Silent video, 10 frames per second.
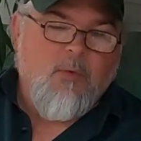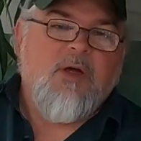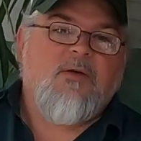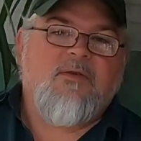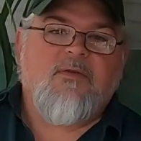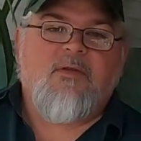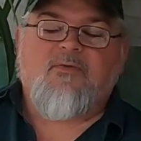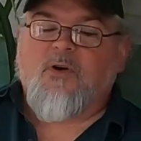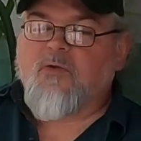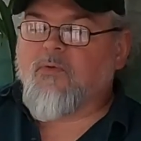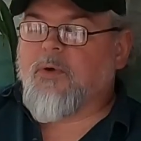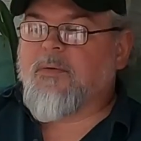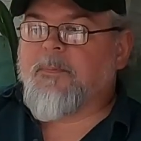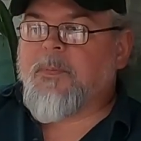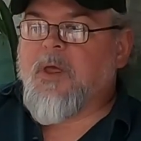of Wheels is the first
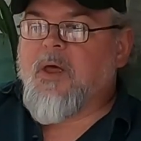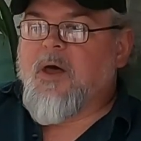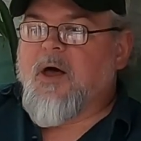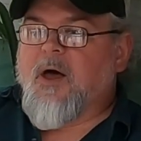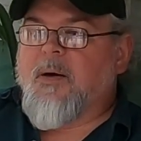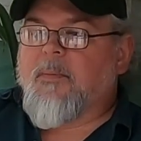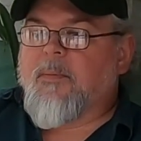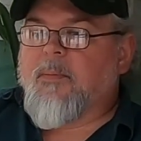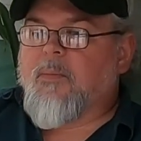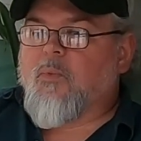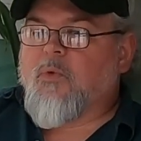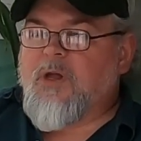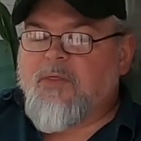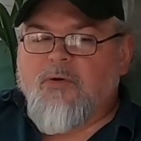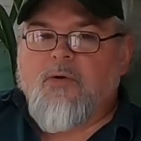one.
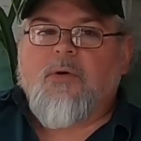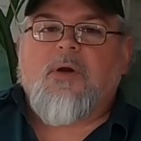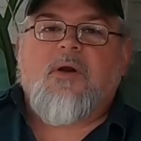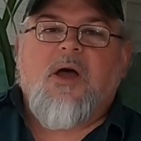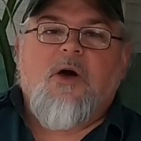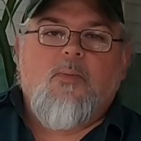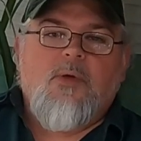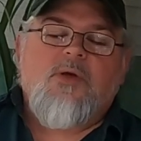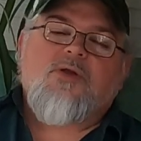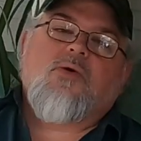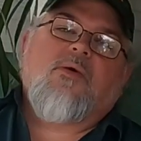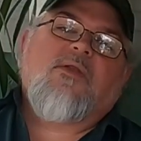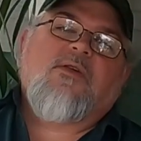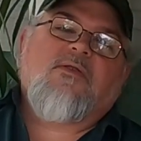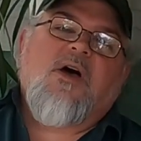Read through it. I hope you enjoyed
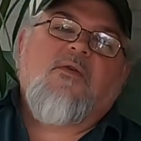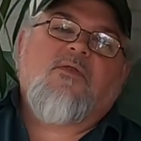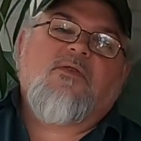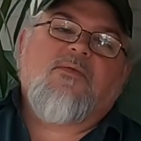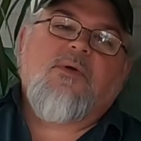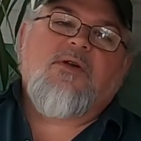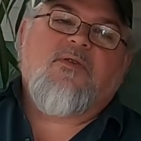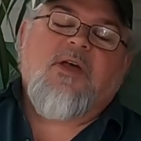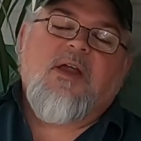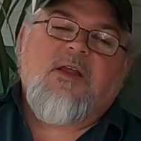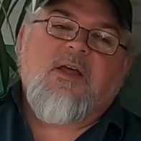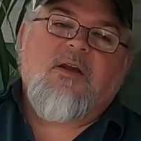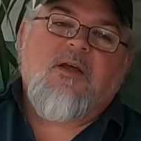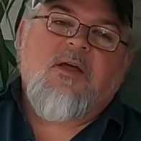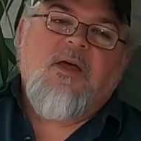these novels as much as I
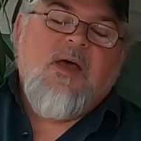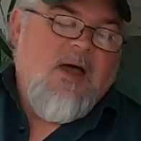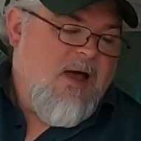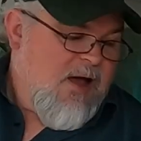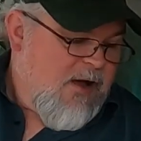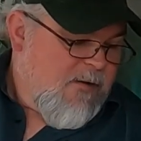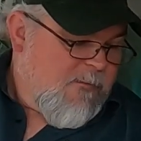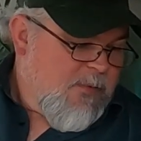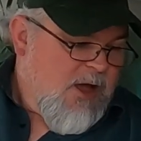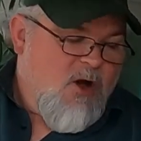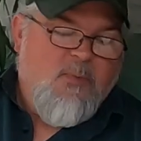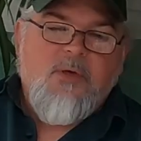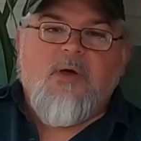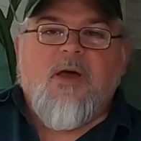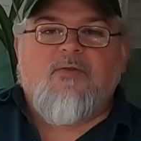did. I hope
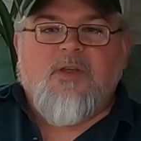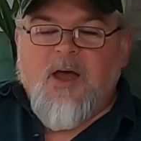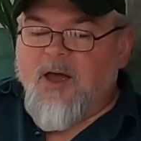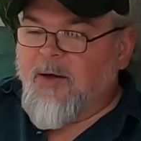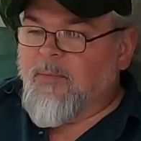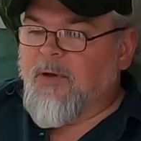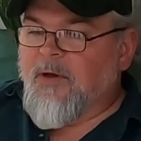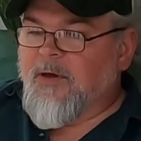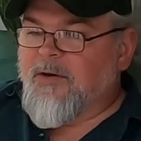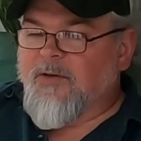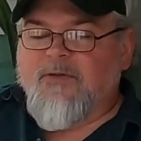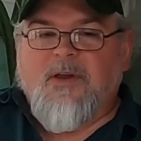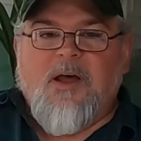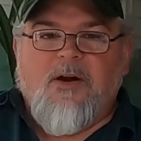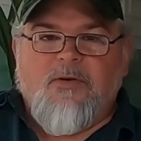you have time to
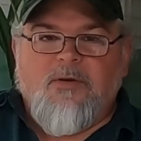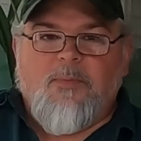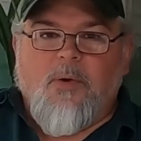sit out on your